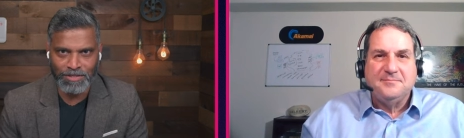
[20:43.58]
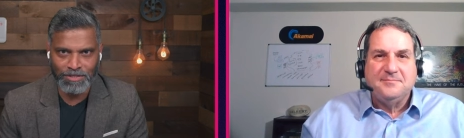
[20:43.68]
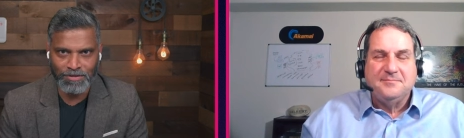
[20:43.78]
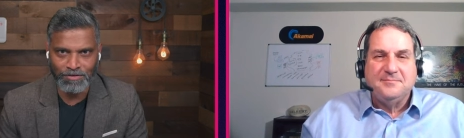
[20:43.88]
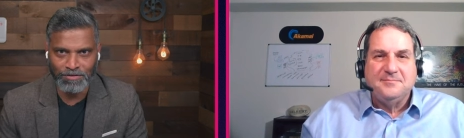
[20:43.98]

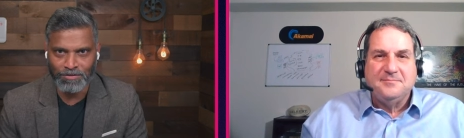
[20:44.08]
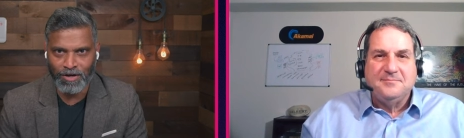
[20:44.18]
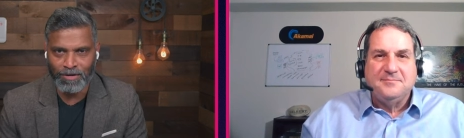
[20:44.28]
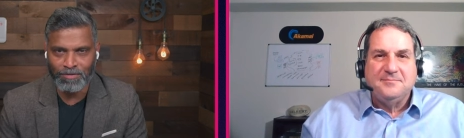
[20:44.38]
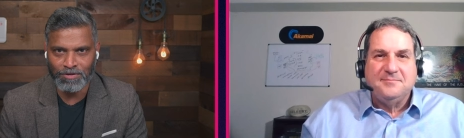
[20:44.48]
Speaker 1: show to
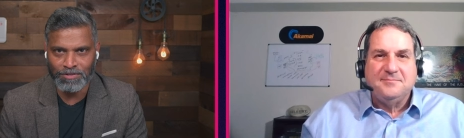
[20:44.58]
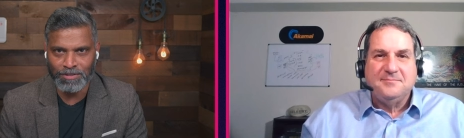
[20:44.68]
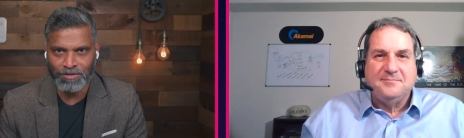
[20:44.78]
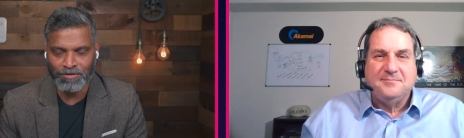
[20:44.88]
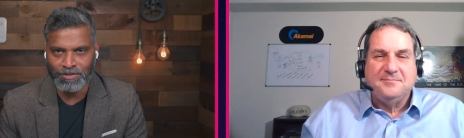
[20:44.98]
talk about
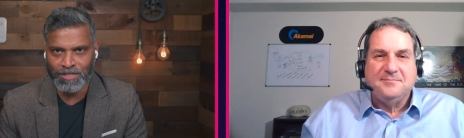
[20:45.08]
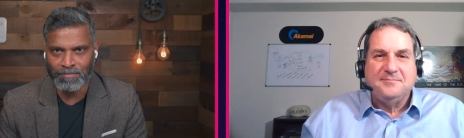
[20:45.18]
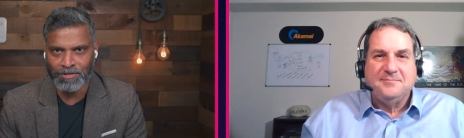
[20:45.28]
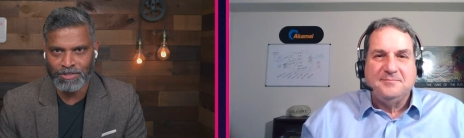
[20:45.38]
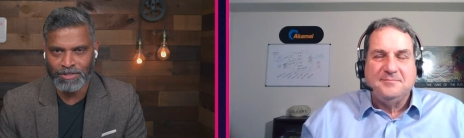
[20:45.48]
security,
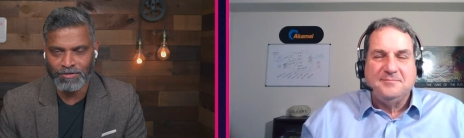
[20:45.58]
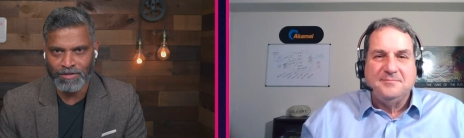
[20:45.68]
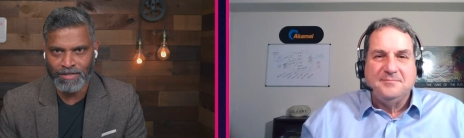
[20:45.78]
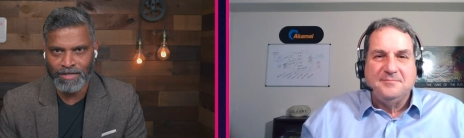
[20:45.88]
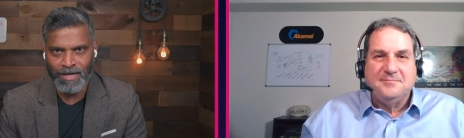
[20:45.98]

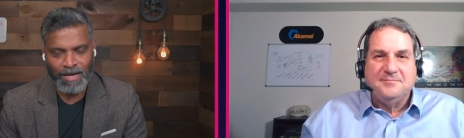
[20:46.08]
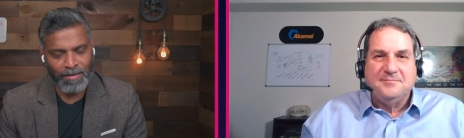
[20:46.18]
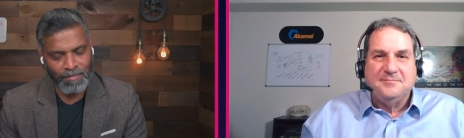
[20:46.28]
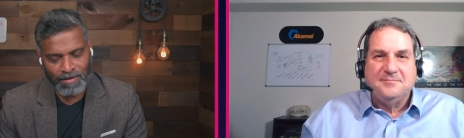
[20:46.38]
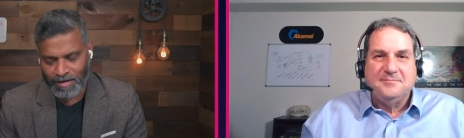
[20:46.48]
cybersecurity.
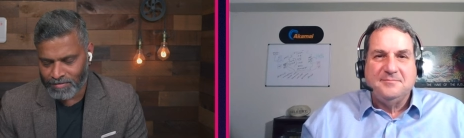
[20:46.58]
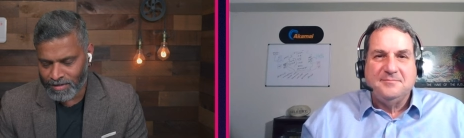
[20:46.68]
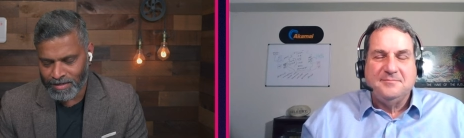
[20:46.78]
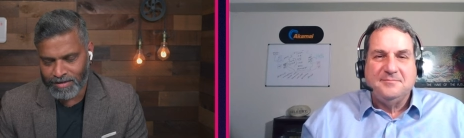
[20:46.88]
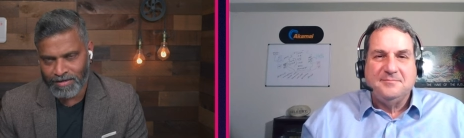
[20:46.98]
But I
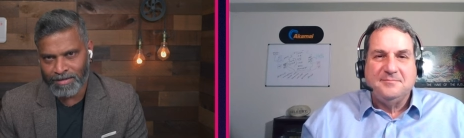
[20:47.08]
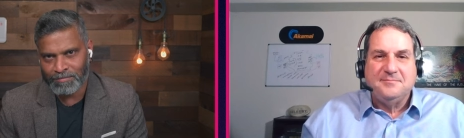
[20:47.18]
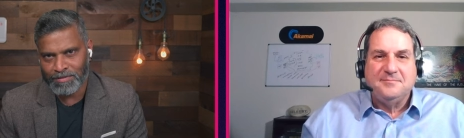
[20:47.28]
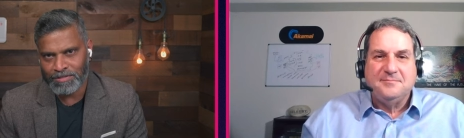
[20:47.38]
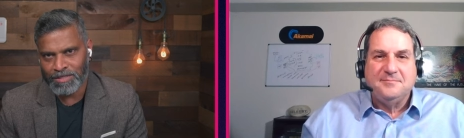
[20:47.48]
really, really
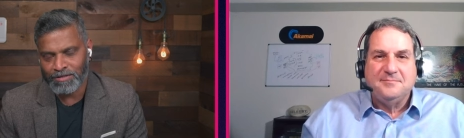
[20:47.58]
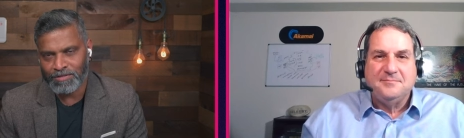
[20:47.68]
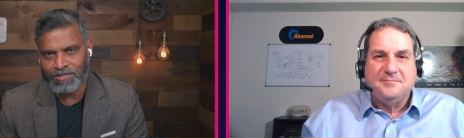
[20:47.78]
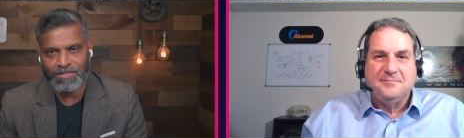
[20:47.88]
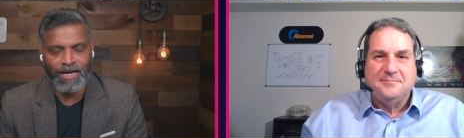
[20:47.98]
appreciate your
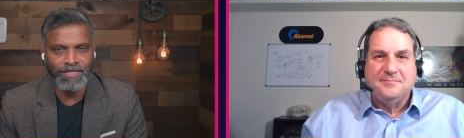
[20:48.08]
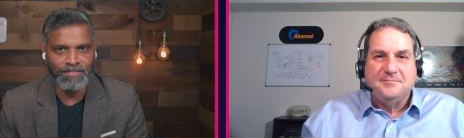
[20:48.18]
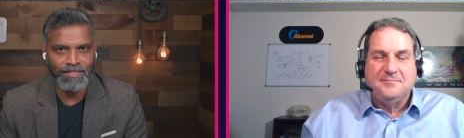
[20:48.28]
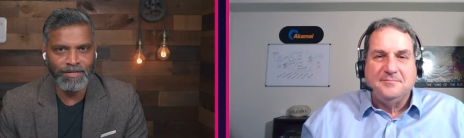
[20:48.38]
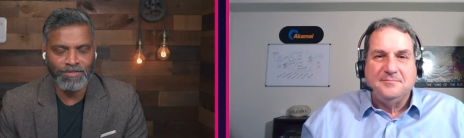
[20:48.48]
insights
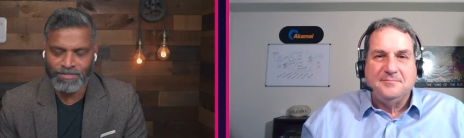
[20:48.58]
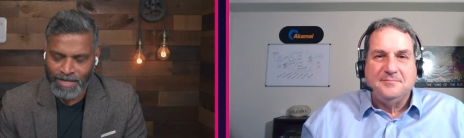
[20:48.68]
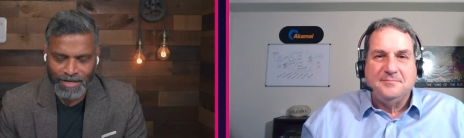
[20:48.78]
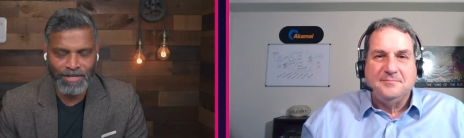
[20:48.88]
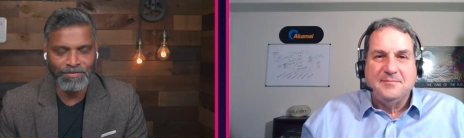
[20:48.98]
and thoughts.
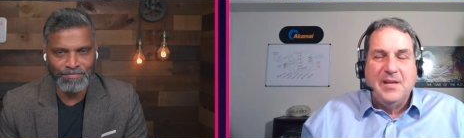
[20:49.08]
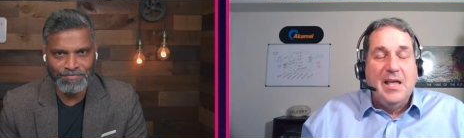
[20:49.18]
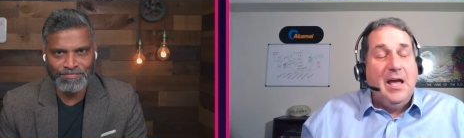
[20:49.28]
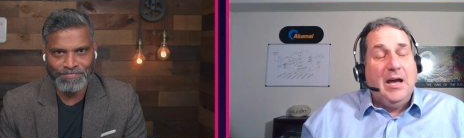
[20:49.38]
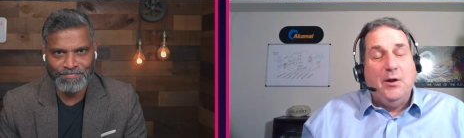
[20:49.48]
Thank you.
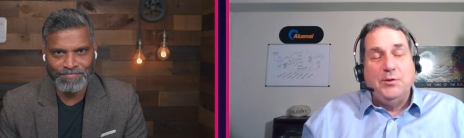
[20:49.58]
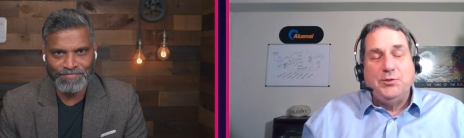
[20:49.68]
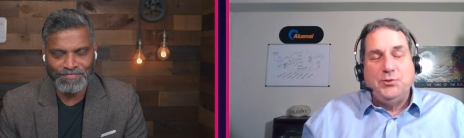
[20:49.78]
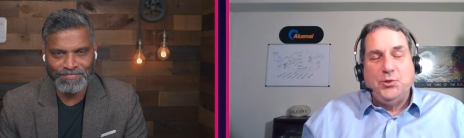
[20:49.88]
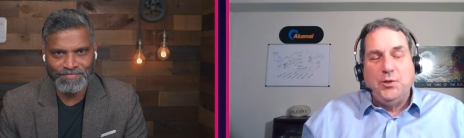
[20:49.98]
Speaker 2: I always
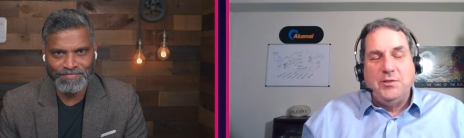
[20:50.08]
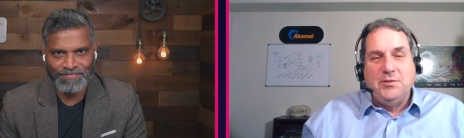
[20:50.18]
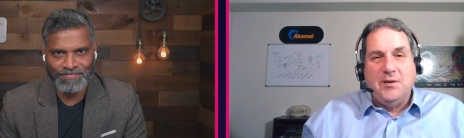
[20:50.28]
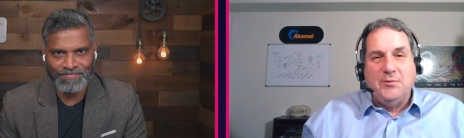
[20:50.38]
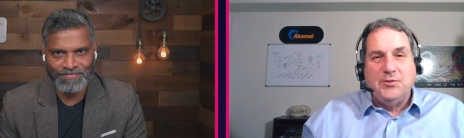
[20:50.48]
enjoy this
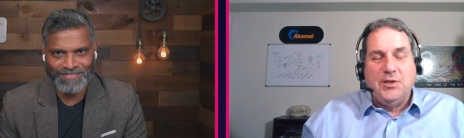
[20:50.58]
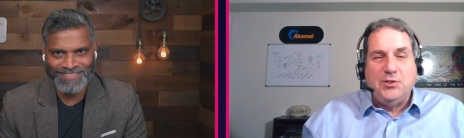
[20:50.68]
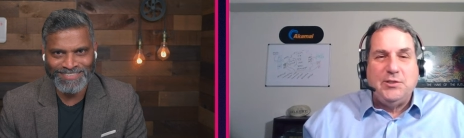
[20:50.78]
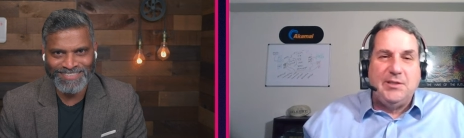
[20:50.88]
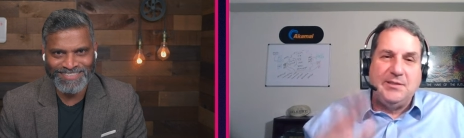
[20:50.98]

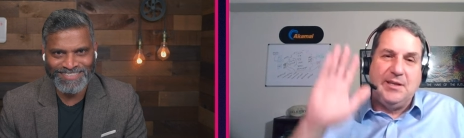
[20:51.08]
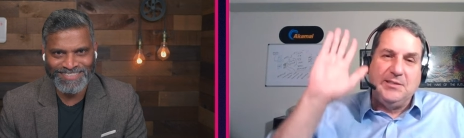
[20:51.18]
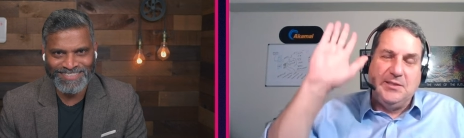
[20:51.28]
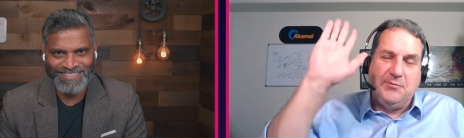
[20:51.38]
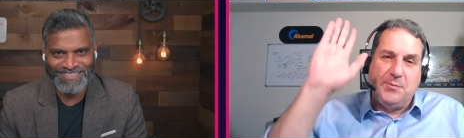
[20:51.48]
conversation, and
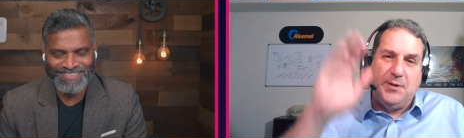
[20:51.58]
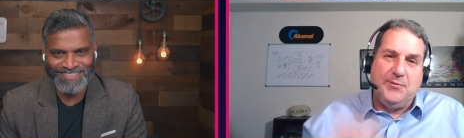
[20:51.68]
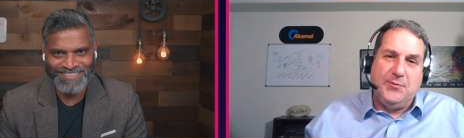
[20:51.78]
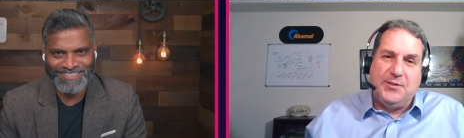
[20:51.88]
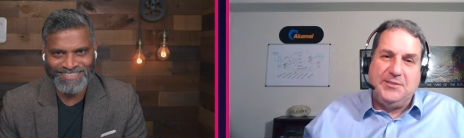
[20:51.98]
thanks everybody
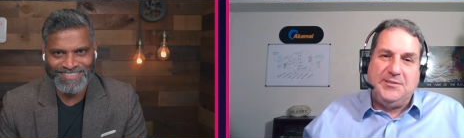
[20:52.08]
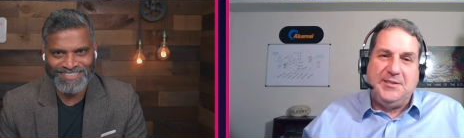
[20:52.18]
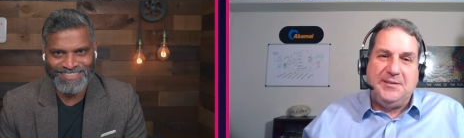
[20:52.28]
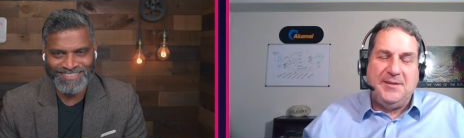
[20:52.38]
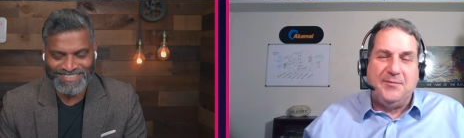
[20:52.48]
for
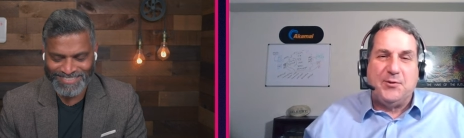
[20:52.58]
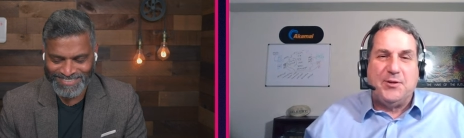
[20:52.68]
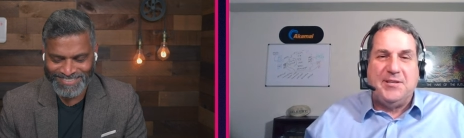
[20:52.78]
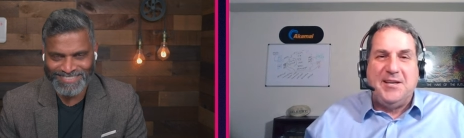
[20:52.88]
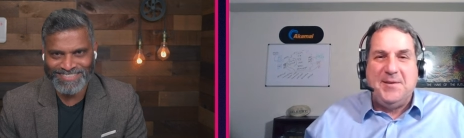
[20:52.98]
listening. Have a
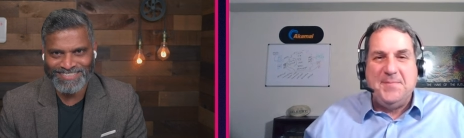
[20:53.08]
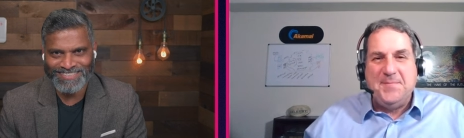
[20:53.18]
great day.